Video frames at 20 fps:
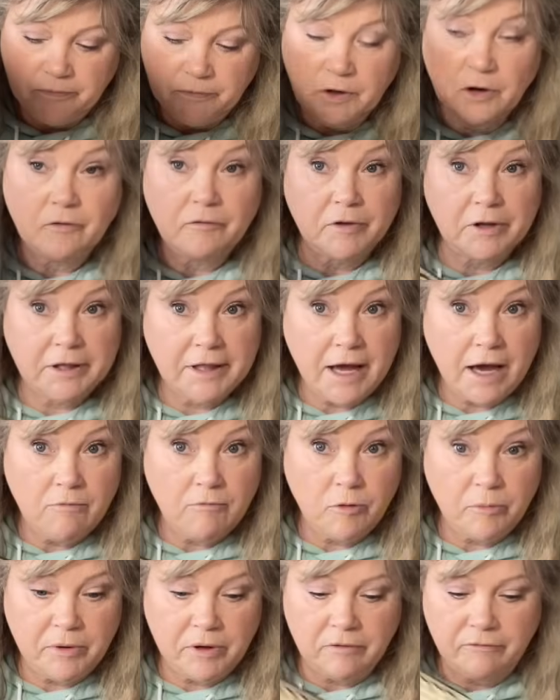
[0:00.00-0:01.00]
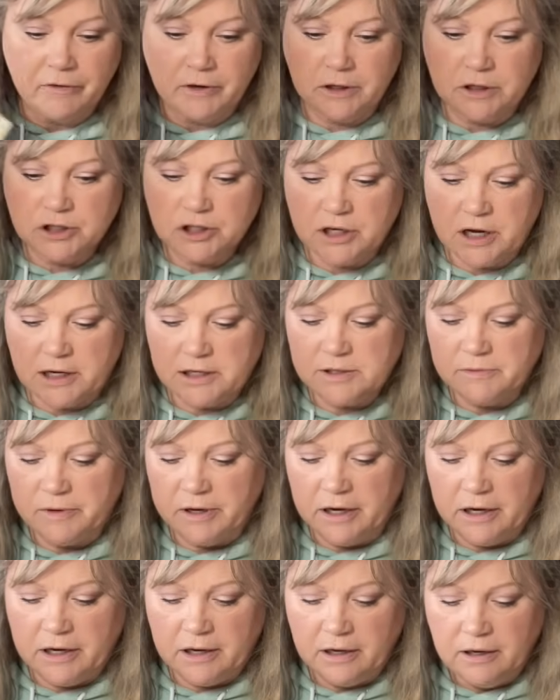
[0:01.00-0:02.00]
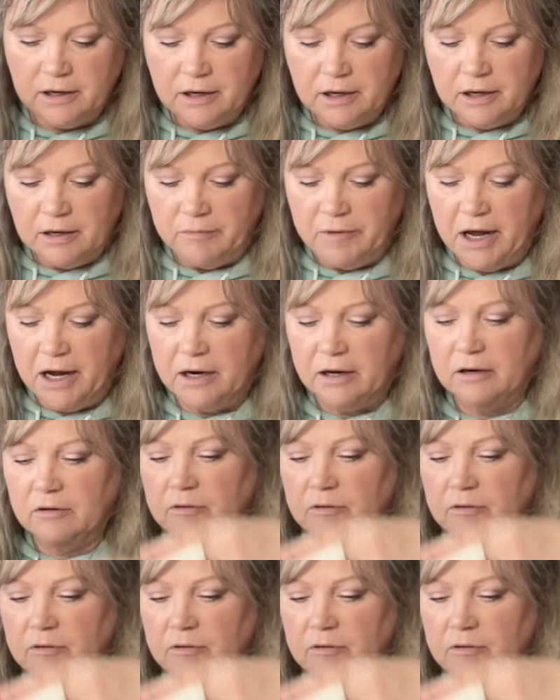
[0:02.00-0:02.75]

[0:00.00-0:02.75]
hopefully that will be a finish next week. I'm not in a